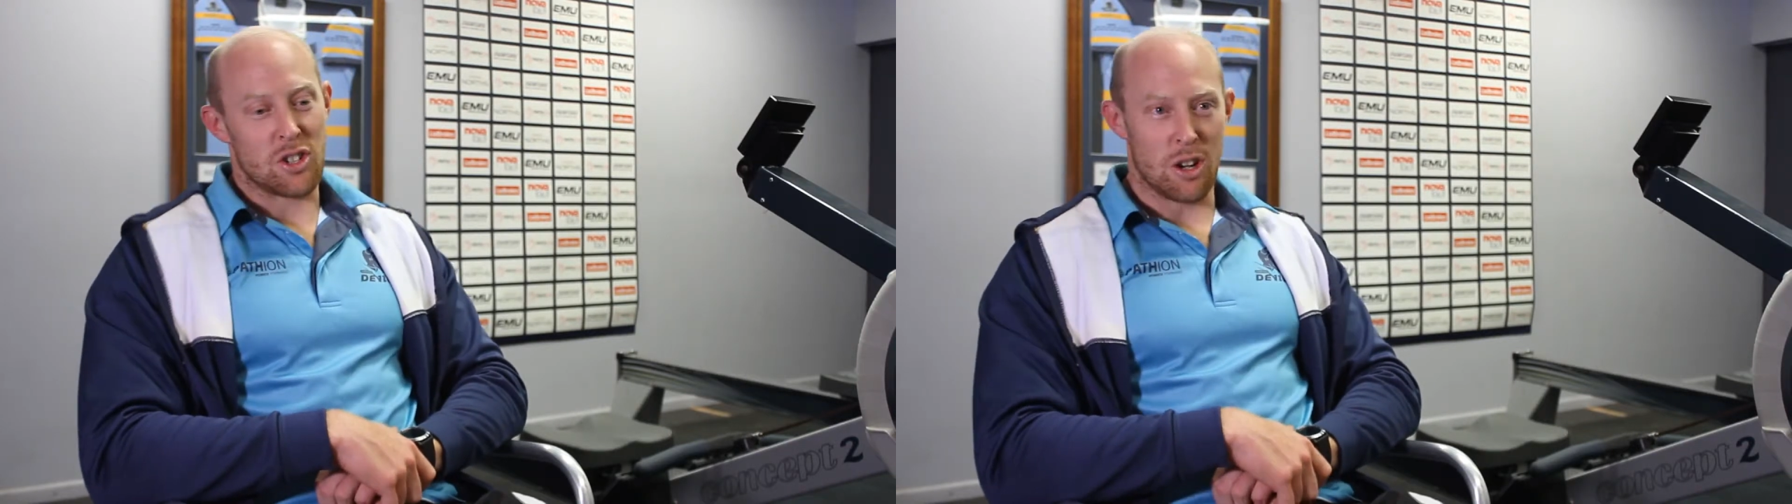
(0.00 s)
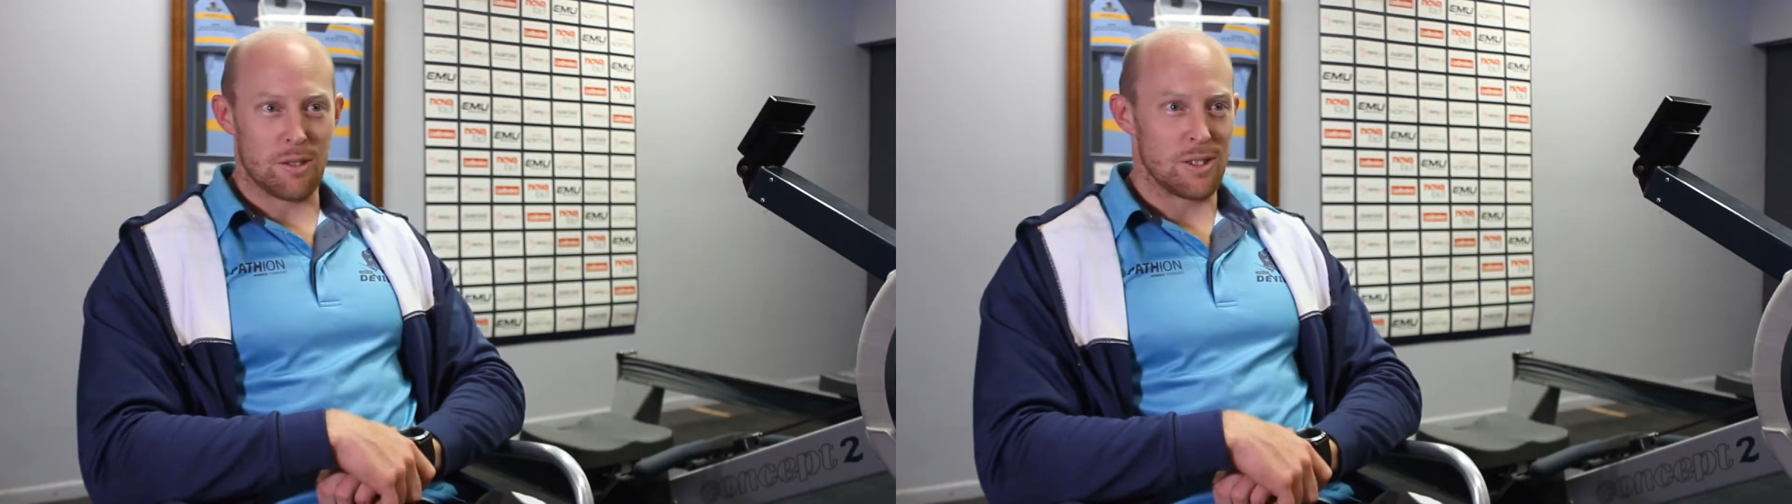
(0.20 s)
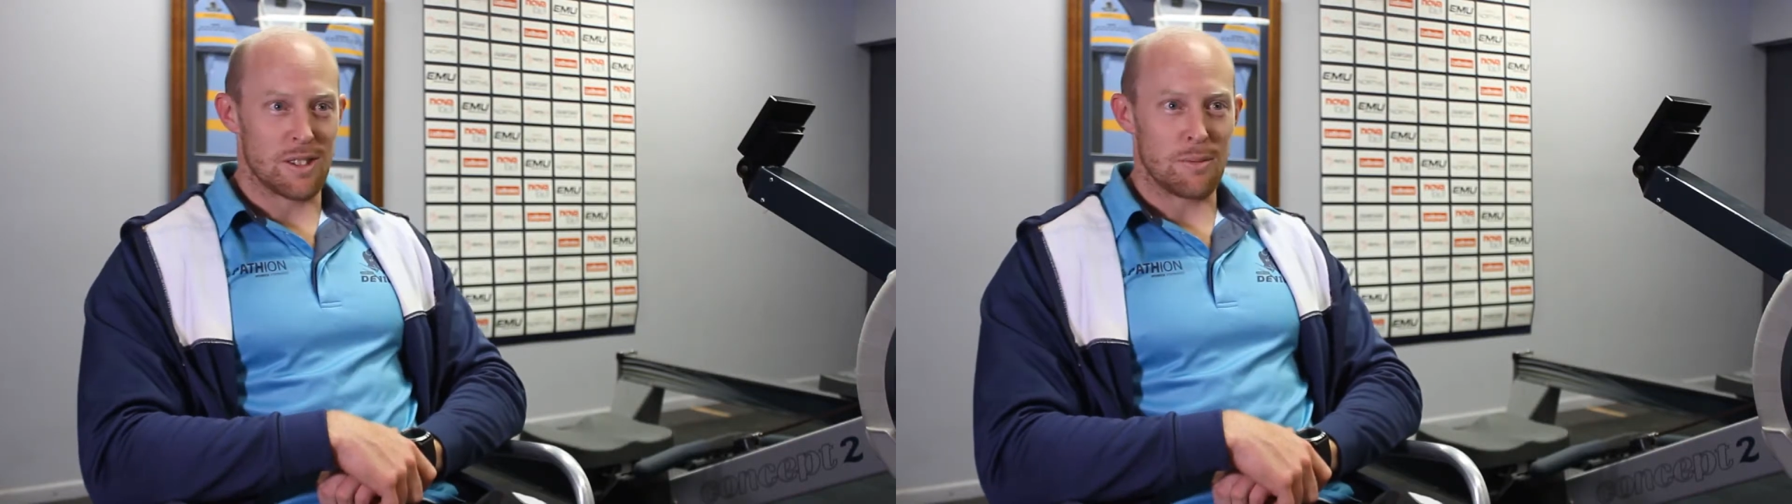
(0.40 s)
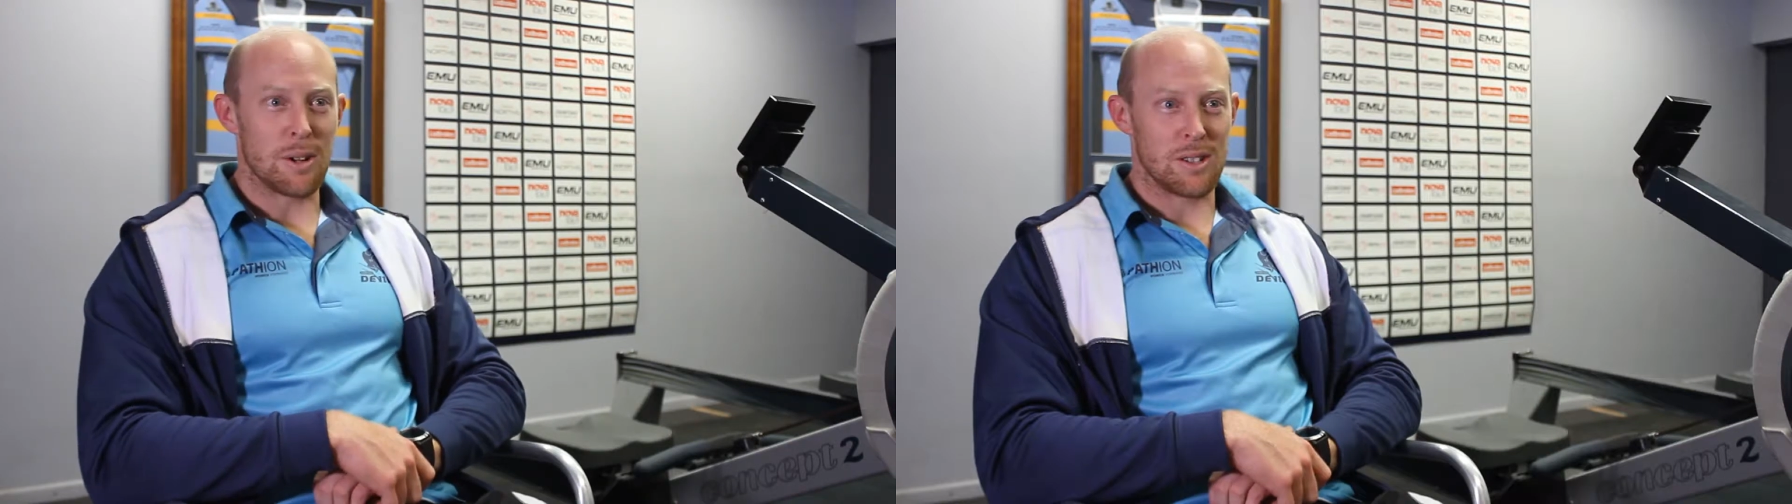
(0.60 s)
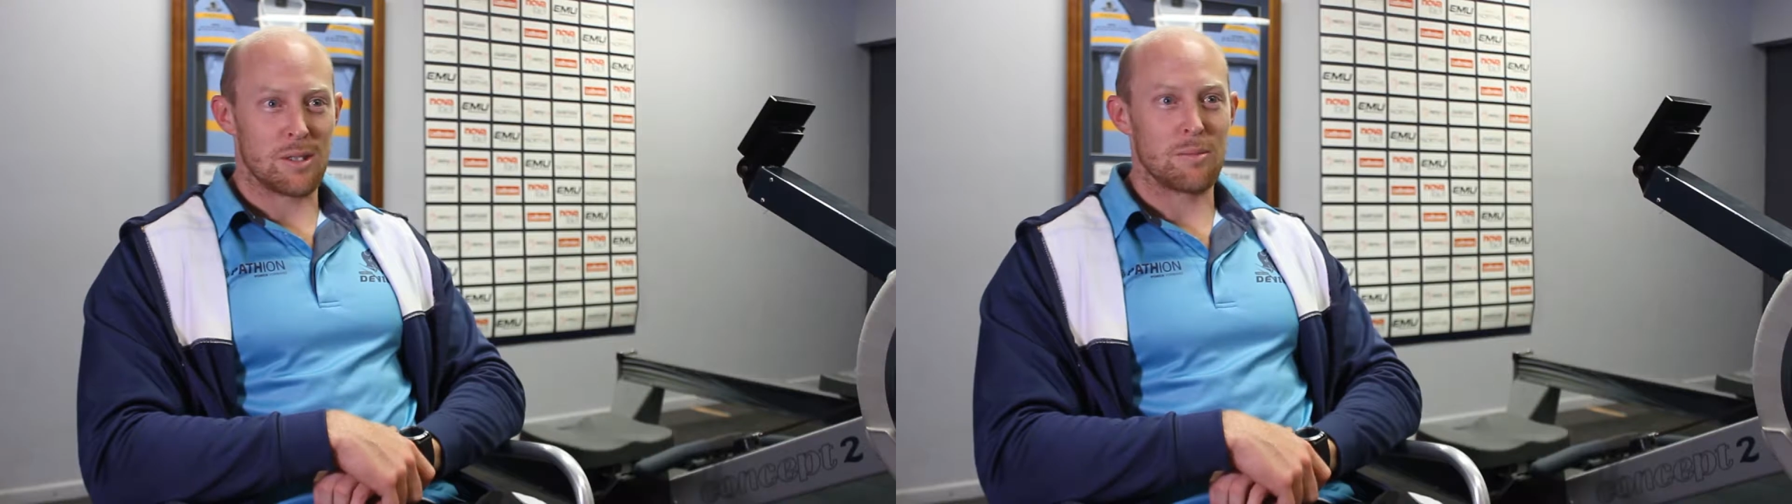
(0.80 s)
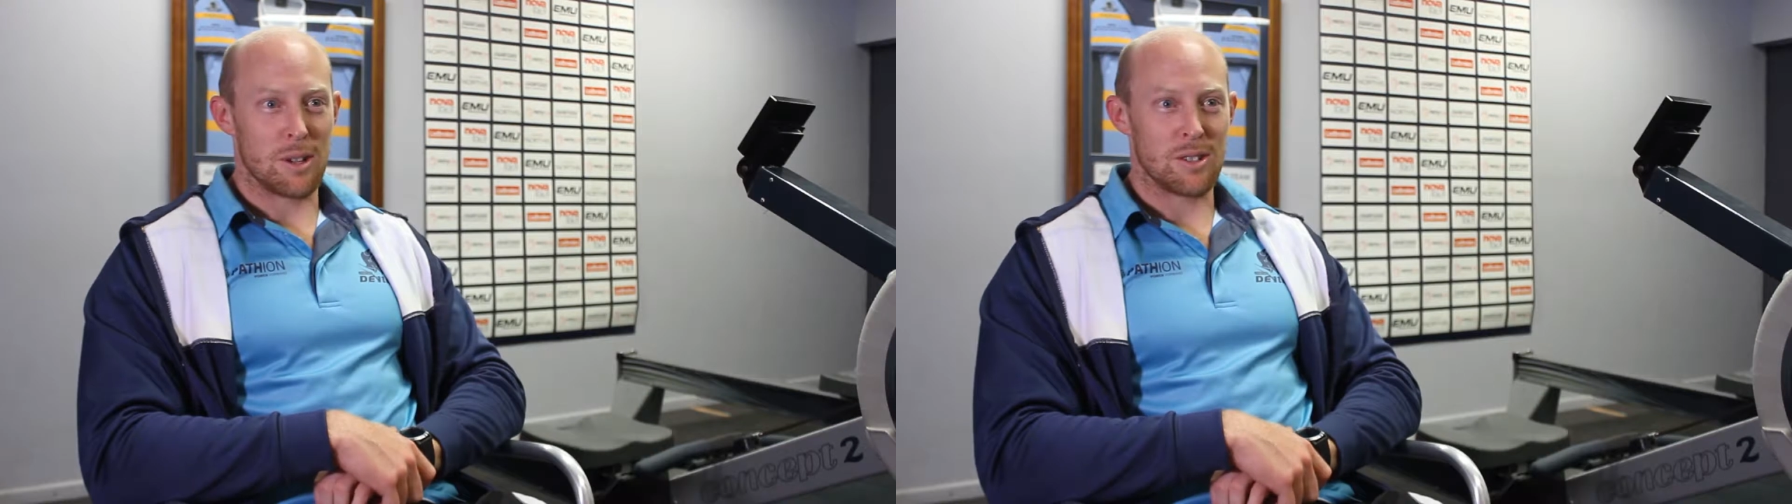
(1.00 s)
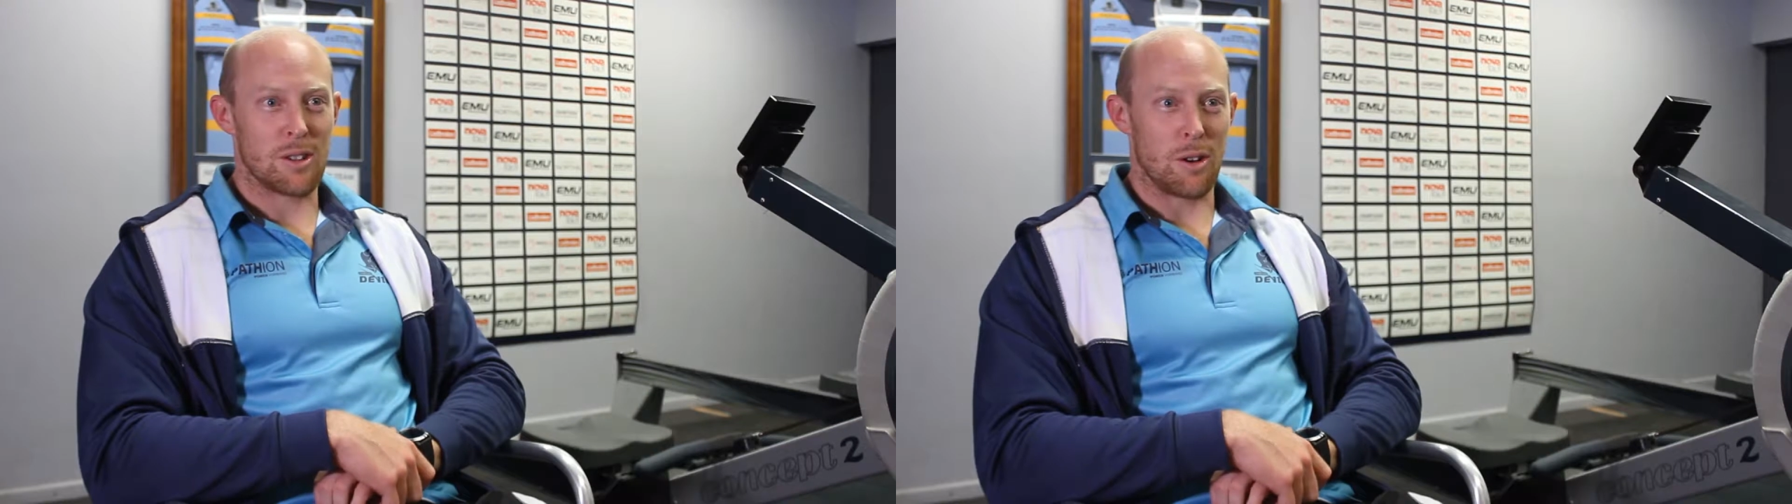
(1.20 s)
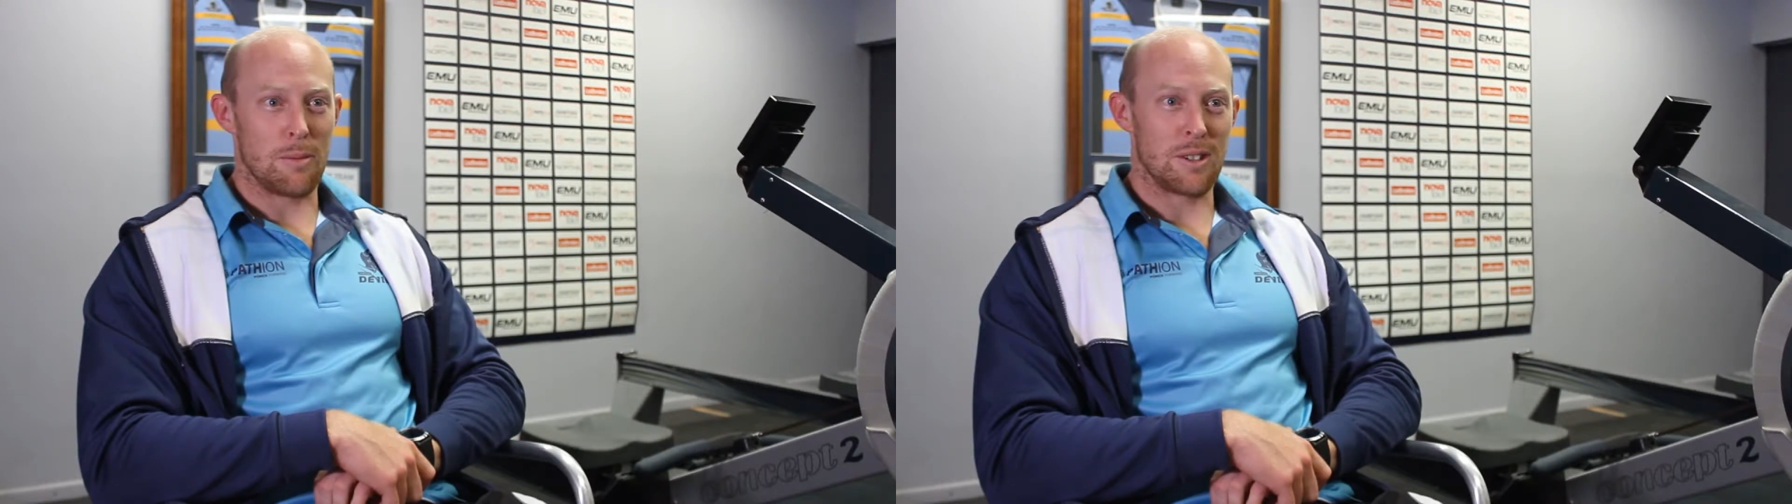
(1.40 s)
shoulders are the most
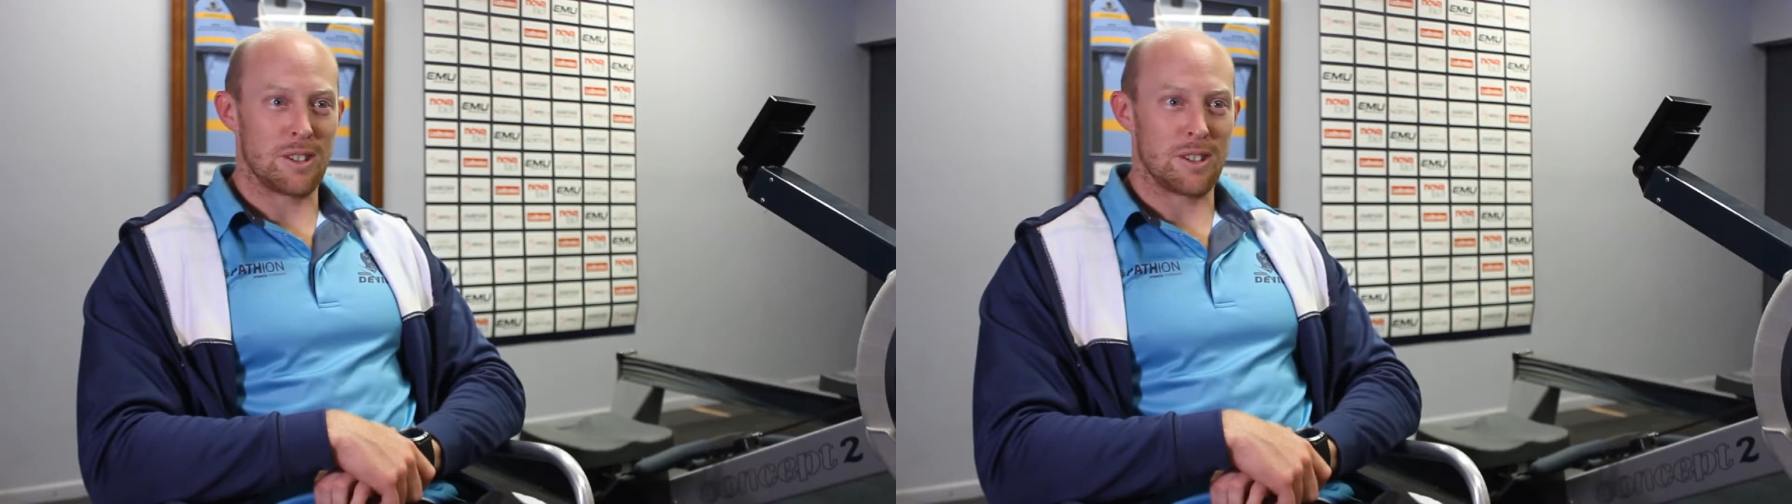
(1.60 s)
common,